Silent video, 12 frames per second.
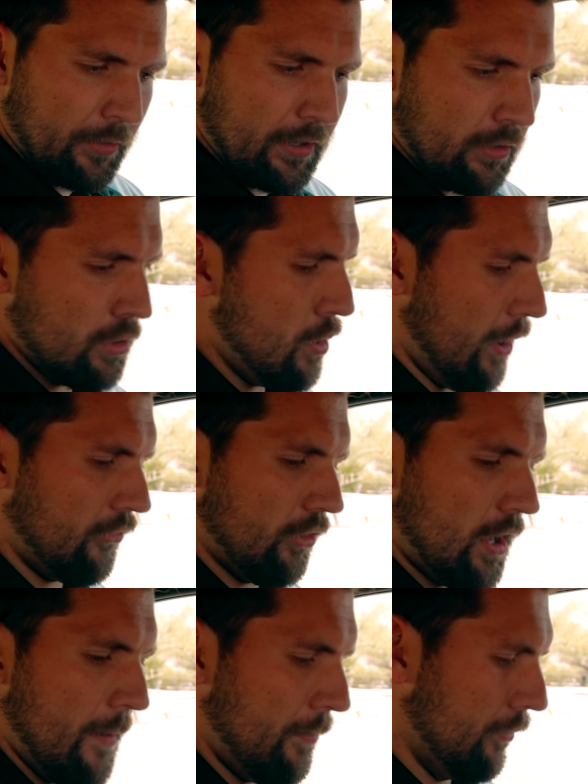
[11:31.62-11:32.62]
here, no extra
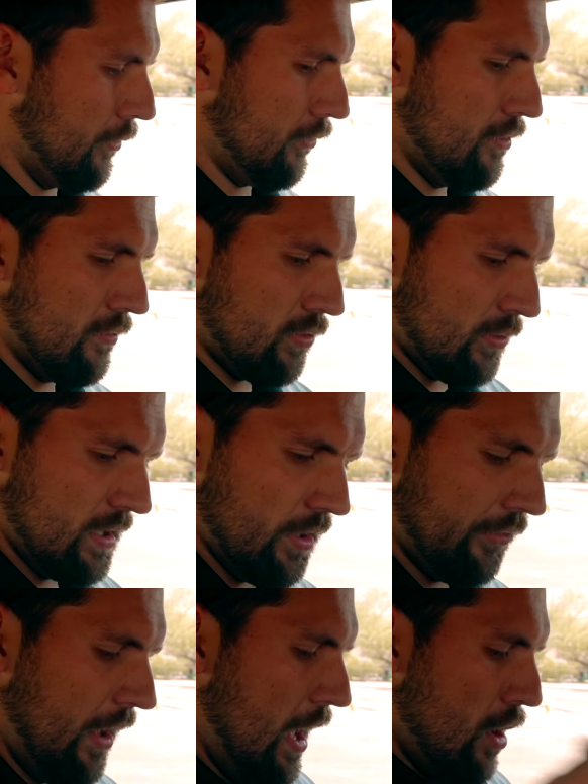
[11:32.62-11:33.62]
cup holders, no
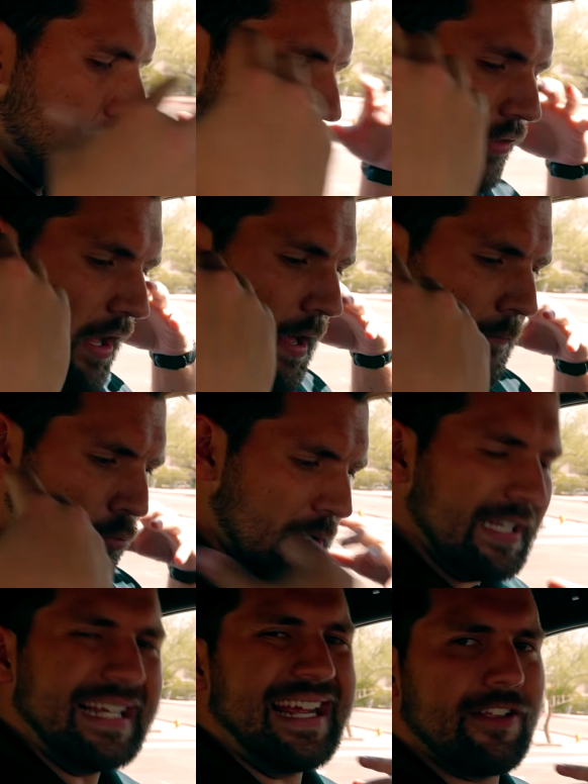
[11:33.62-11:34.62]
thrills. Just
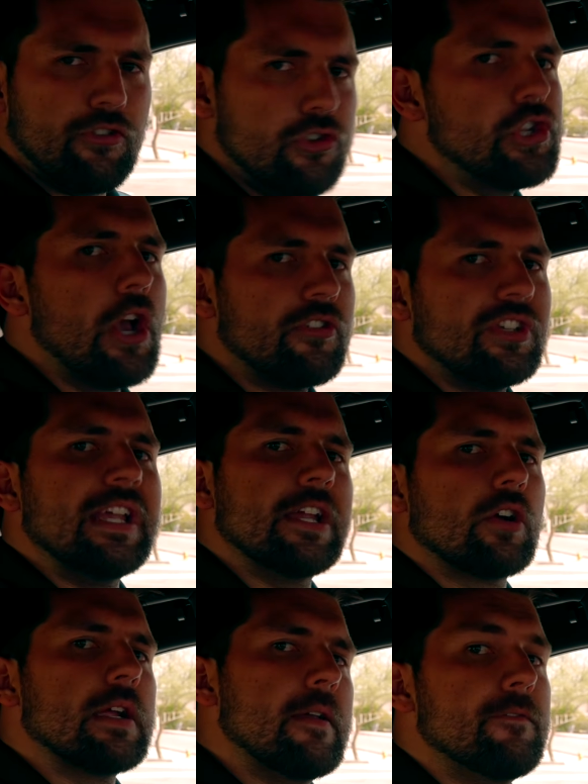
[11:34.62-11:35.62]
really, it's just
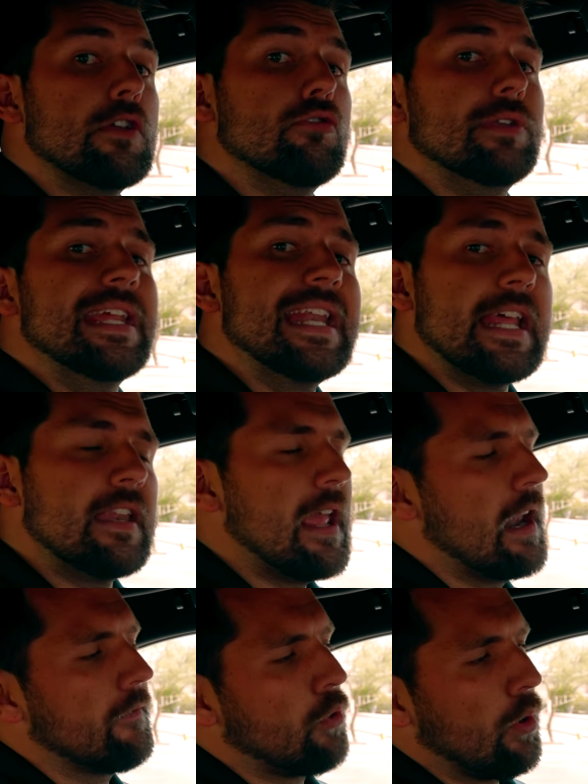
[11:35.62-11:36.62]
here if you need it.
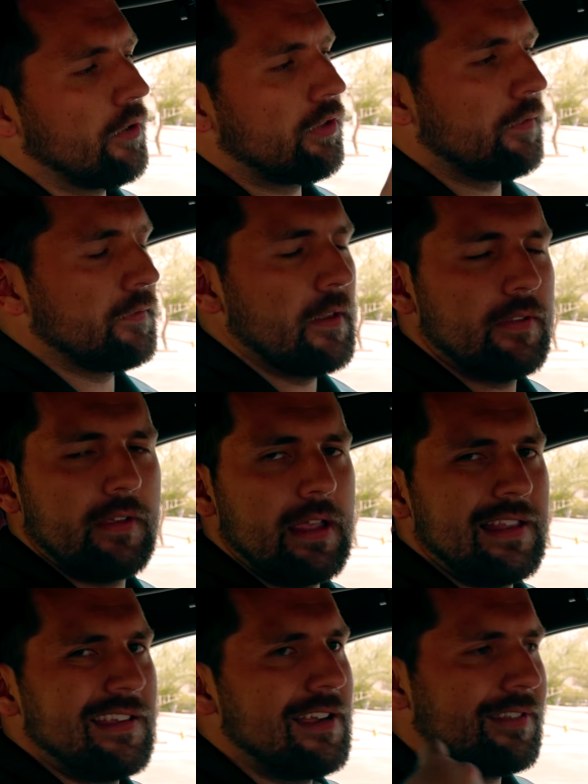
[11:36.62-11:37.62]
And of course, the front
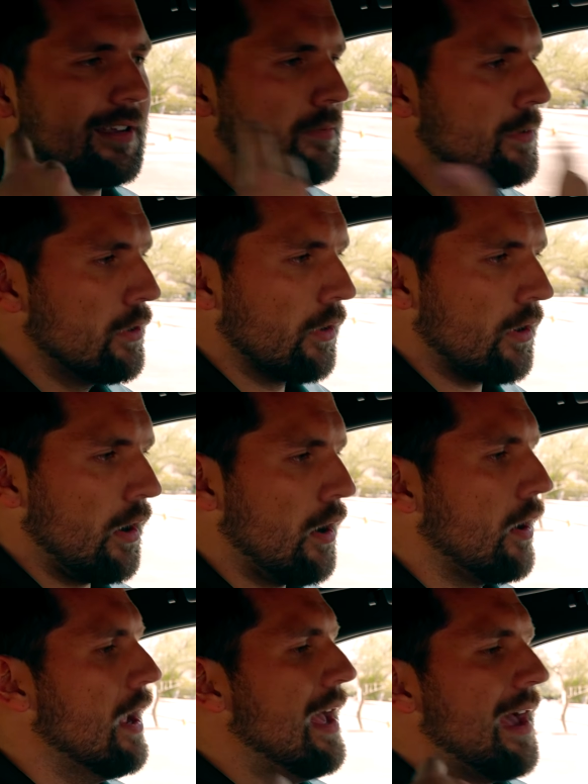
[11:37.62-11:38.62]
seat as a commuter
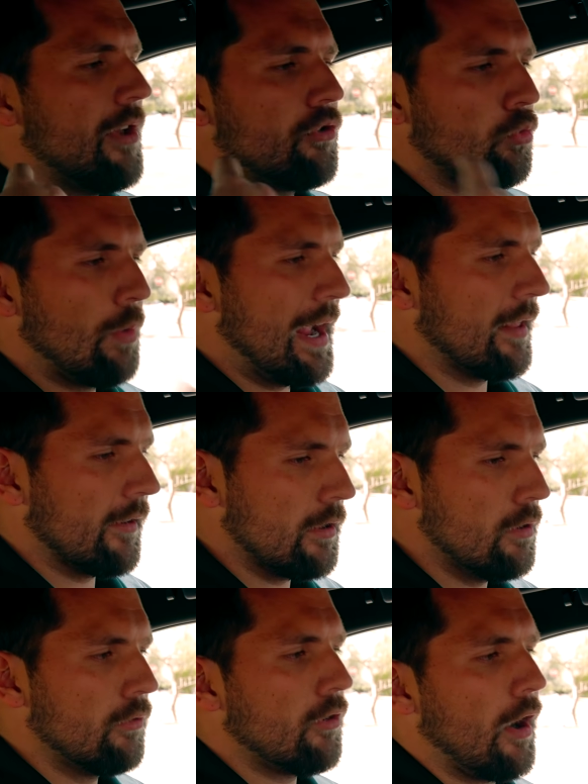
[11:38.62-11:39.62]
car, as your regular
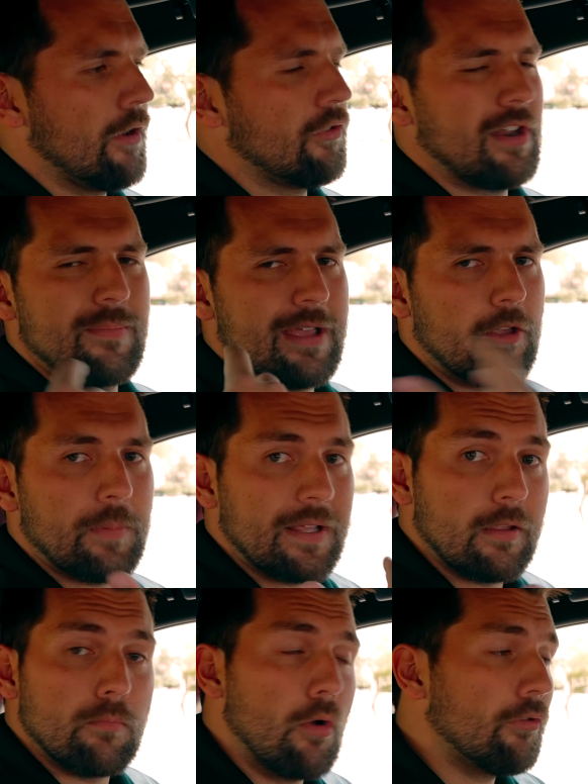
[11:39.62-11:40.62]
use car, it's going to be
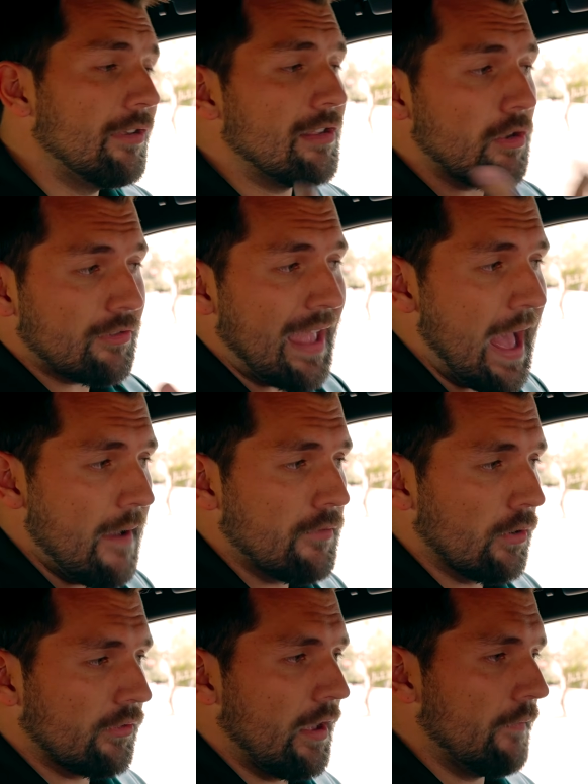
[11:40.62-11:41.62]
expected mostly just to have
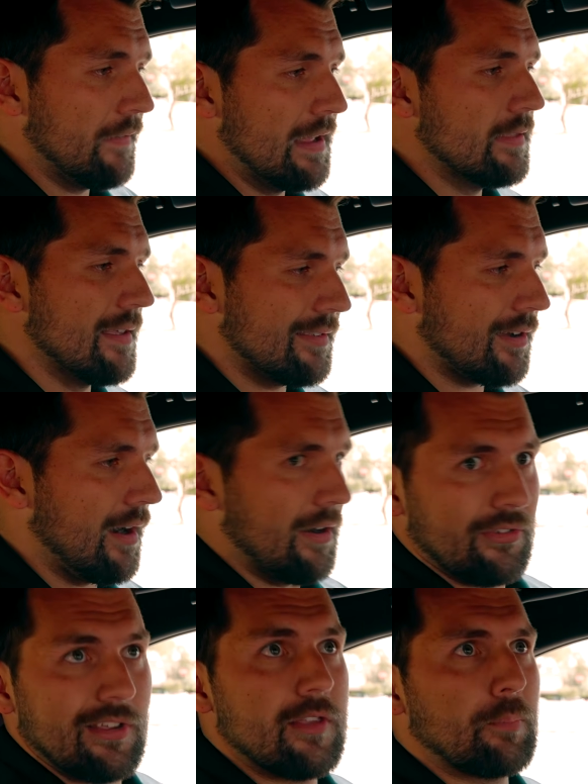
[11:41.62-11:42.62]
yourself in this
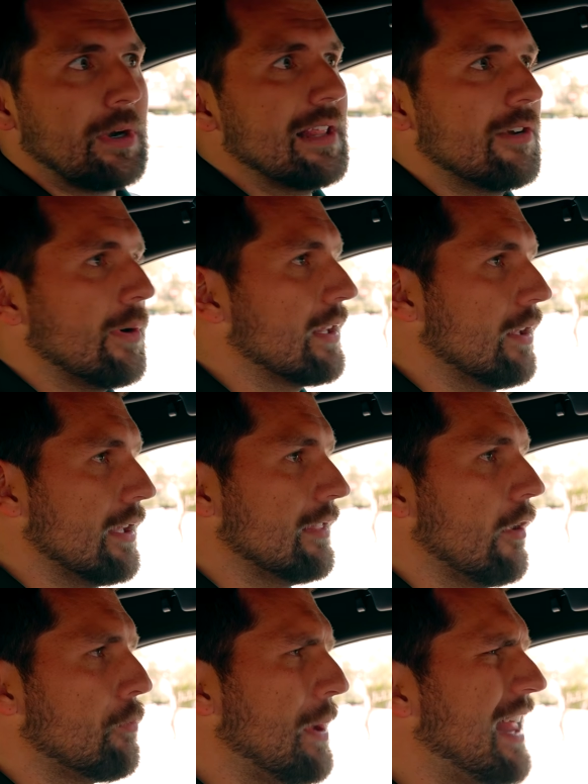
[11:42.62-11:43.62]
car. So that's a pretty quick look at
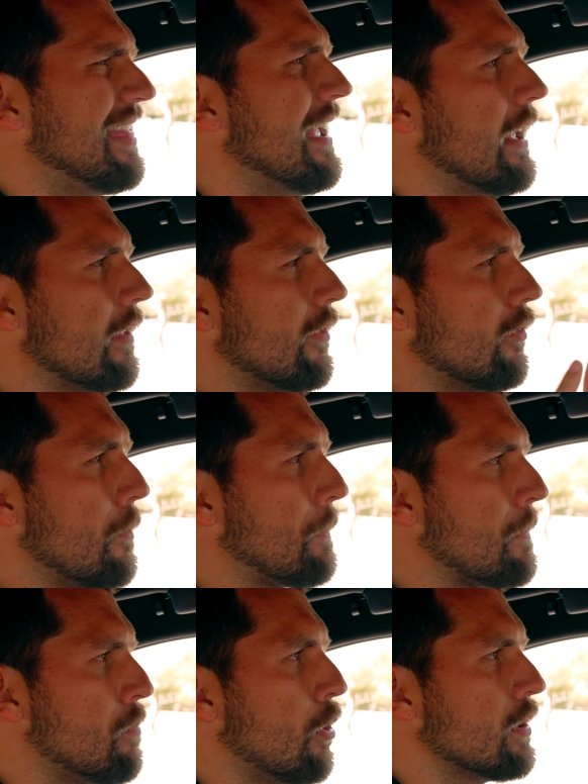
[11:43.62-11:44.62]
this. But I think it's
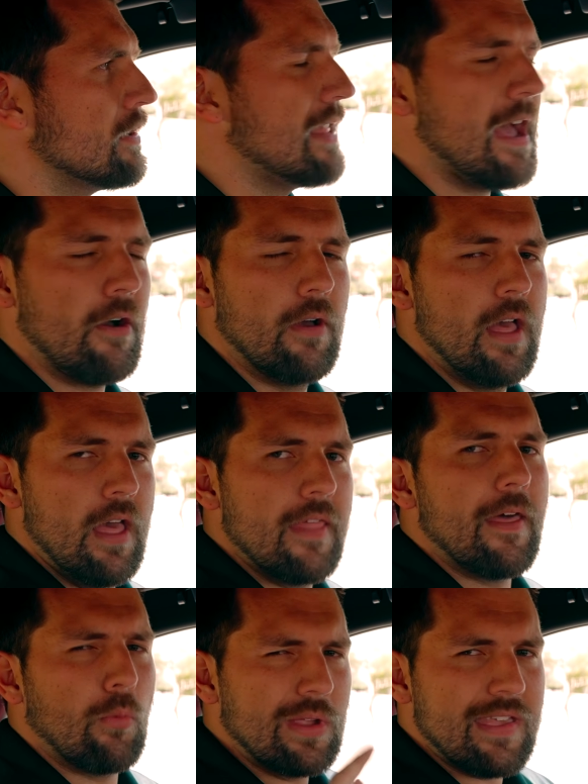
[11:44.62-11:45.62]
super important now
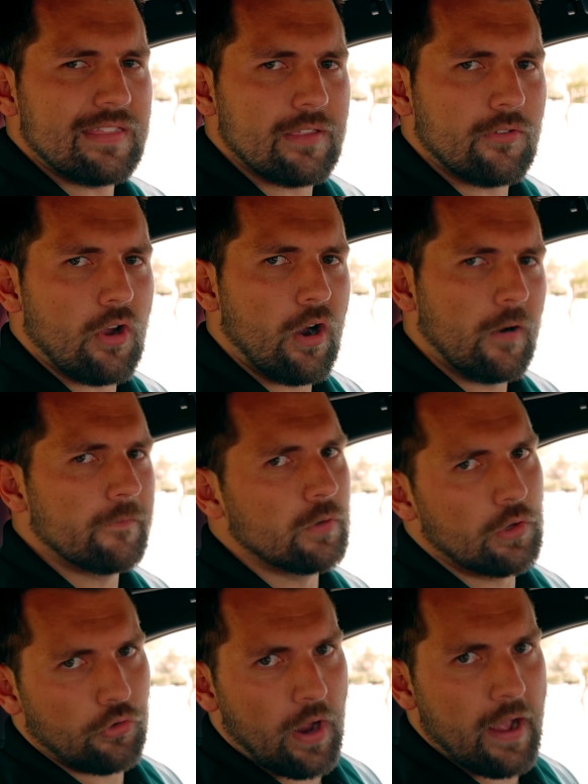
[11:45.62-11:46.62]
that we take this car
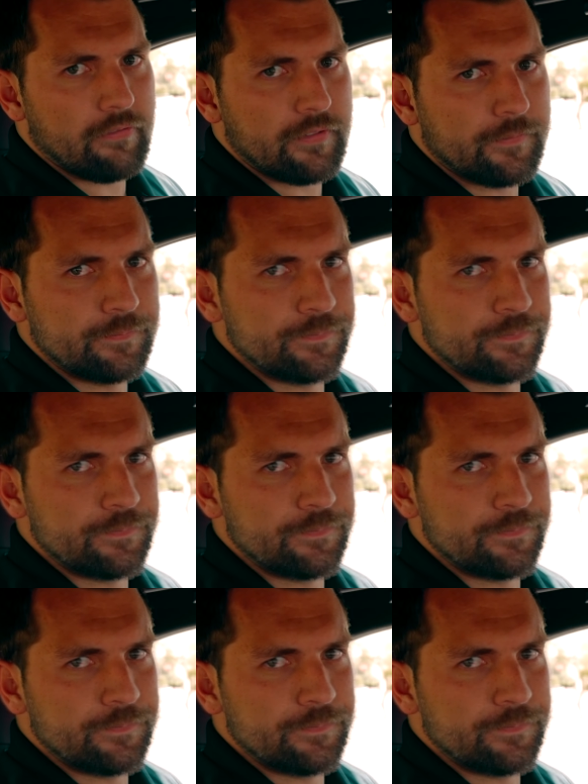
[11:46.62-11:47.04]
for a drive.